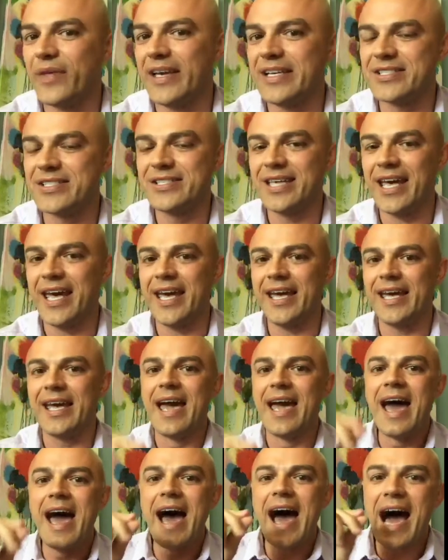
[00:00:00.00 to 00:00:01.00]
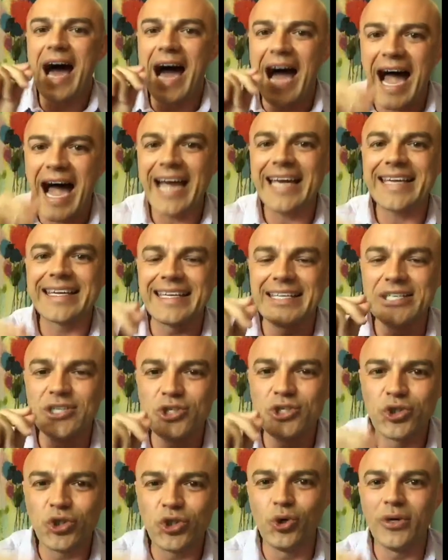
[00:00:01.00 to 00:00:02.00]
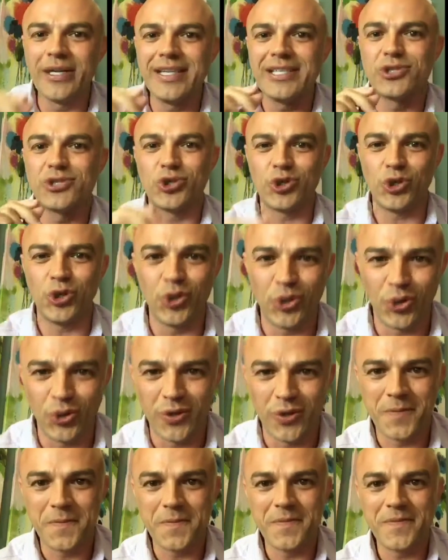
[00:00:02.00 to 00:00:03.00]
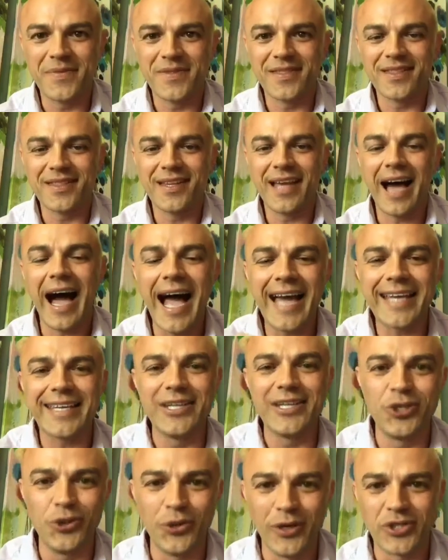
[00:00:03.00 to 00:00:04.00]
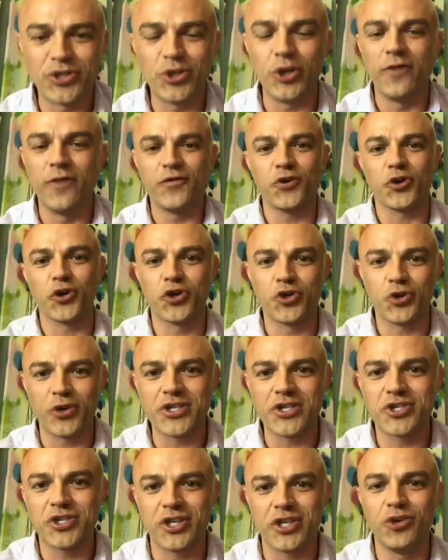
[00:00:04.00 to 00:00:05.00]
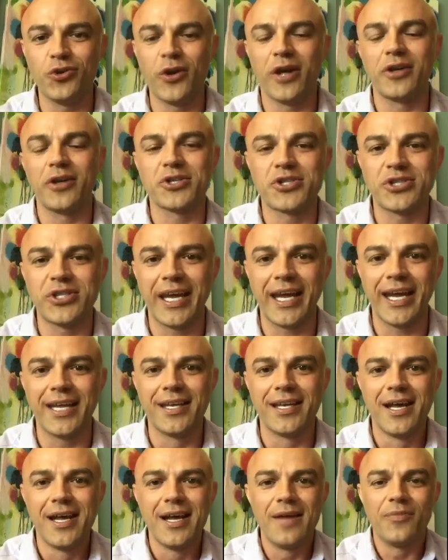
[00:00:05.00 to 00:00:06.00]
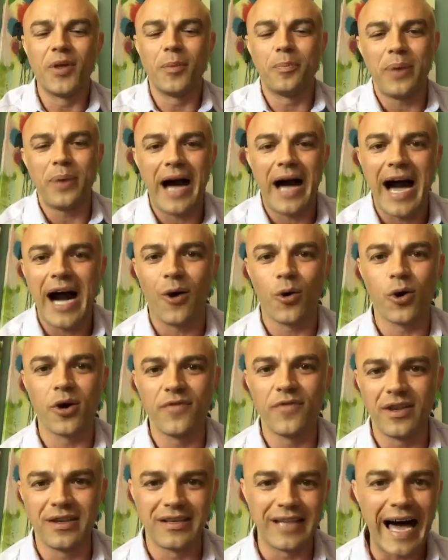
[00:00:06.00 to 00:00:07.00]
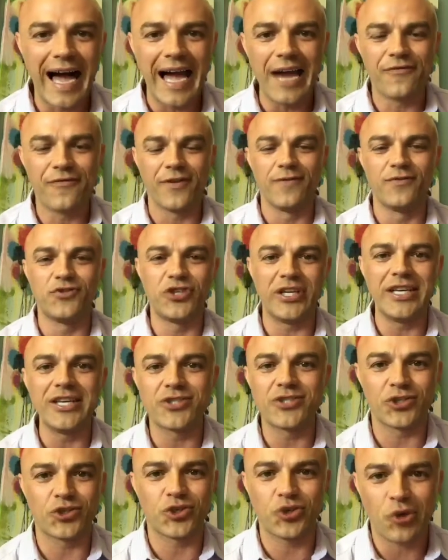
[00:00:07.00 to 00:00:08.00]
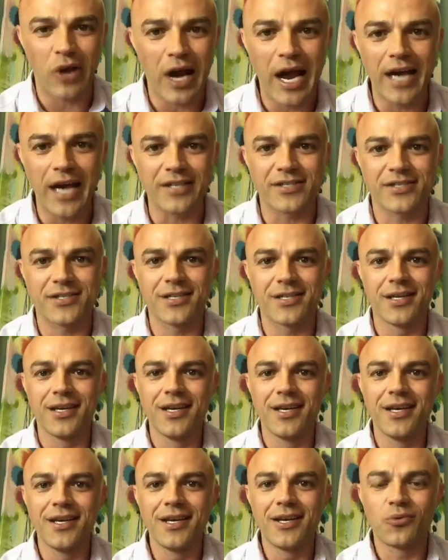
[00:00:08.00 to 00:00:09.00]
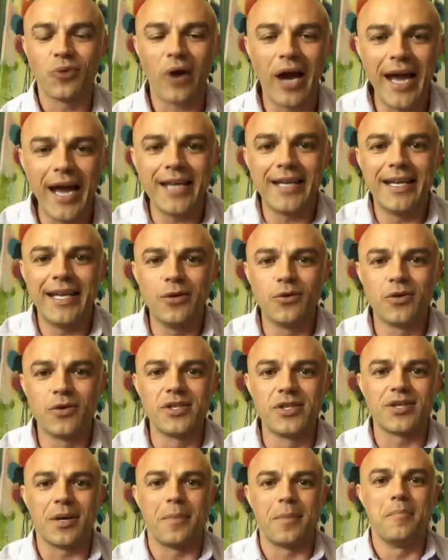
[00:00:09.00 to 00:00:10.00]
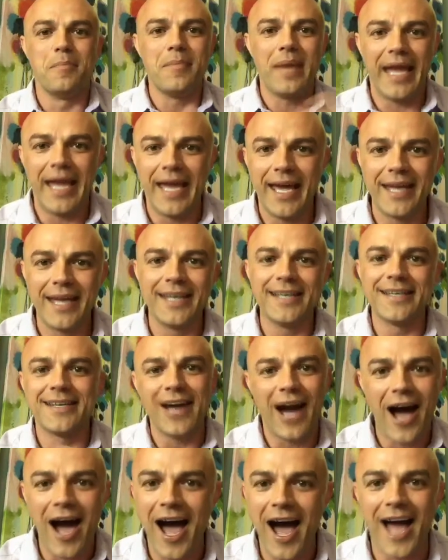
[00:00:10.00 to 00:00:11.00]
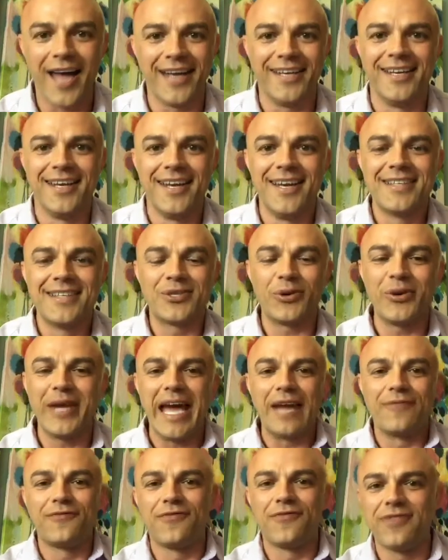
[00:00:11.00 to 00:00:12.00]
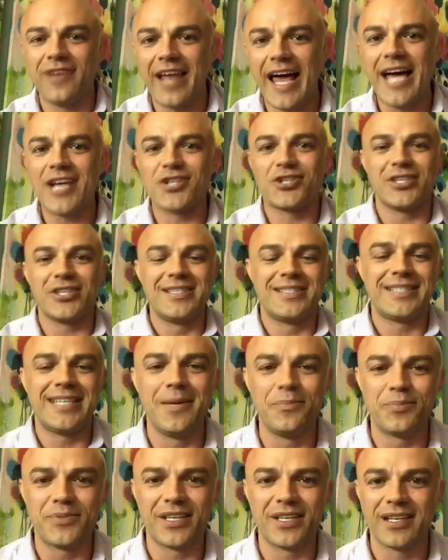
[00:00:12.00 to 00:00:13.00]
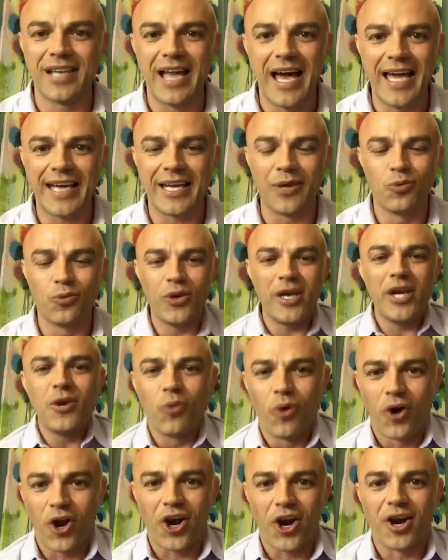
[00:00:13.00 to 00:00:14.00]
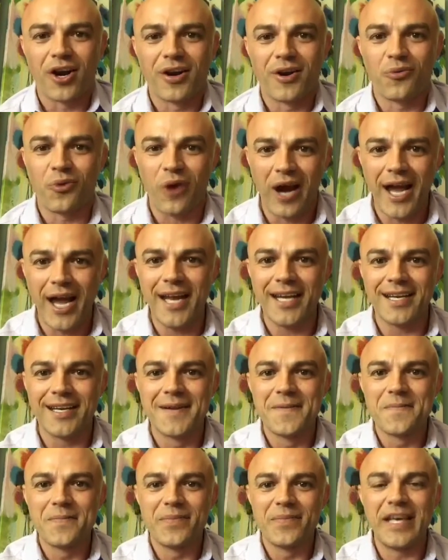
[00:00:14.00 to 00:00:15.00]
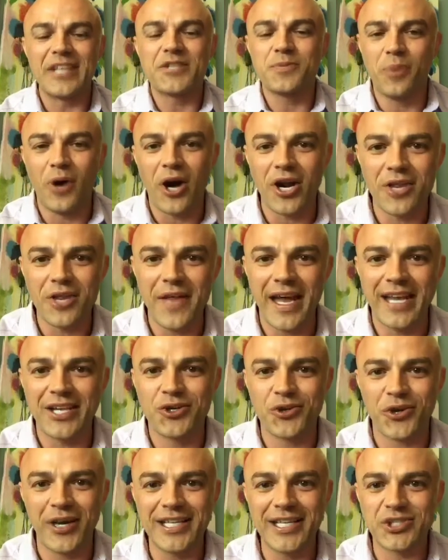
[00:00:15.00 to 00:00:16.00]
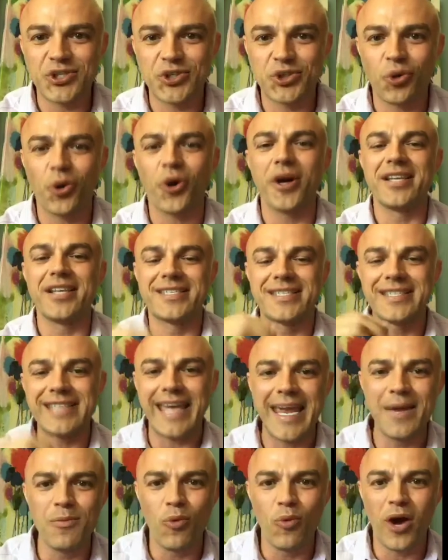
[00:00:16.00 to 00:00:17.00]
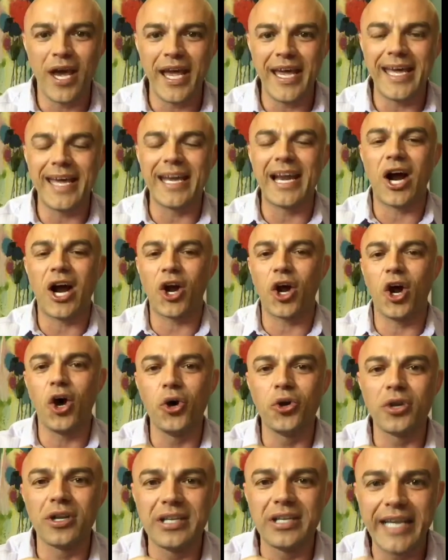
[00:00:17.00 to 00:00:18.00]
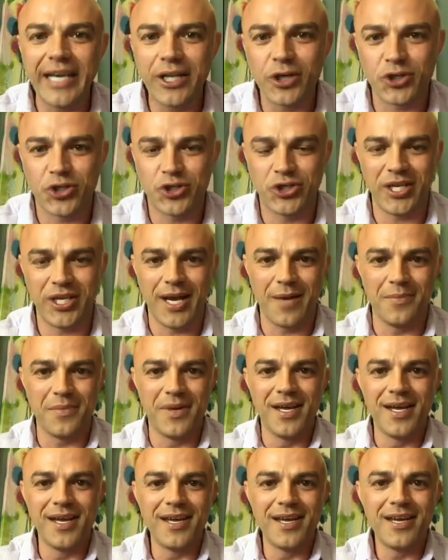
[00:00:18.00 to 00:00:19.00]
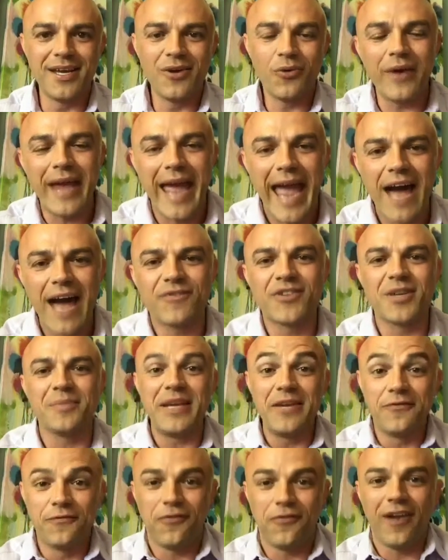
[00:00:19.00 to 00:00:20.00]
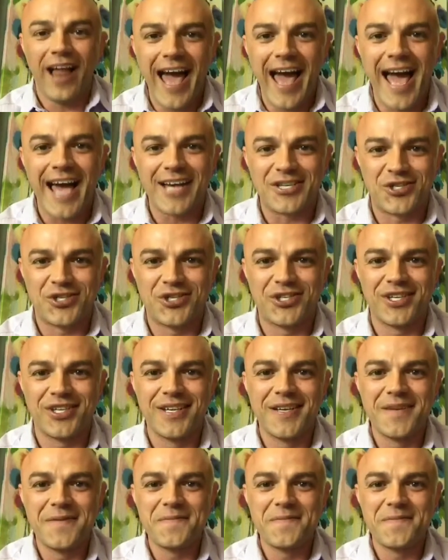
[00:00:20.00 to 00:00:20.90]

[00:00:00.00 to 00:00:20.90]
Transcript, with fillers: they say, I can do it too. I can do it too. If you're a Christian, you understand the power of the life of Jesus Christ, right? He was man and God. So he had flesh and tempted like we were, right? That's part of that great story. Same way in our own leadership. We have to be flesh